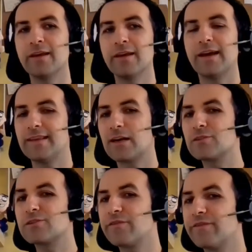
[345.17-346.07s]
And there are
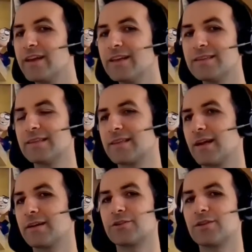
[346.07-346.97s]
also various
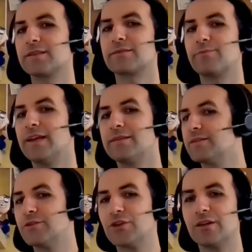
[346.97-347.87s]
distractions, pets,
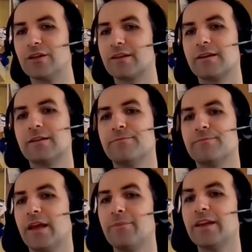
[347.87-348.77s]
children,
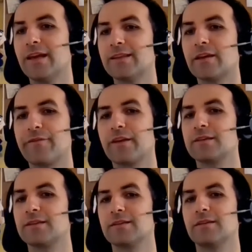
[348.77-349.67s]
and many other
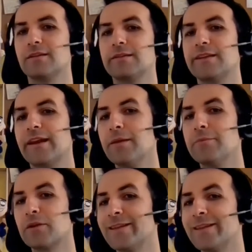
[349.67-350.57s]
things. The
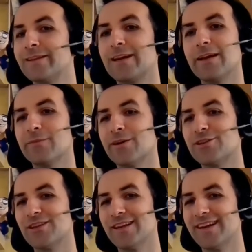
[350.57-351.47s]
neighbor with a drilling
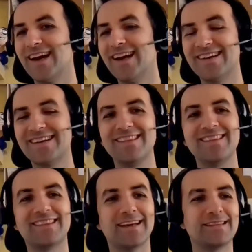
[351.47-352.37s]
machine
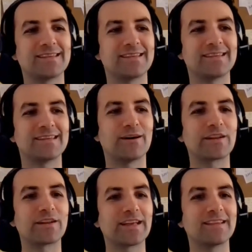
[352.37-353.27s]
that, or
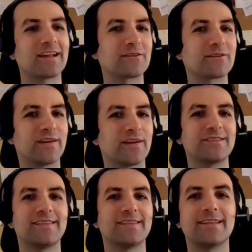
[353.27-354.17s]
the internet
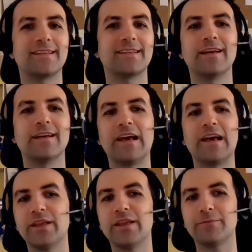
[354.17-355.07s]
connection that have
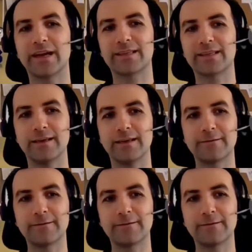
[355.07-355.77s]
been impacting it.